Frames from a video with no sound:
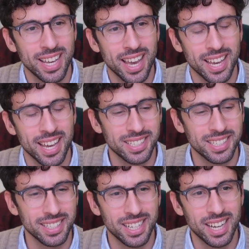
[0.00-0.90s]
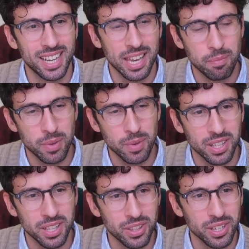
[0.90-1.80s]
And I am
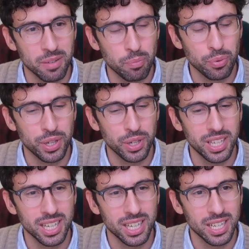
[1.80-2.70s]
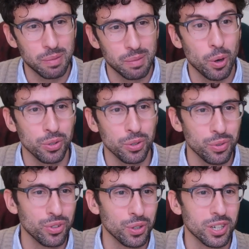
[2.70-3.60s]
the pre-modern
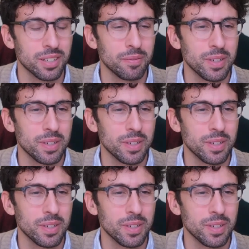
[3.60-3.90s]
reviewer,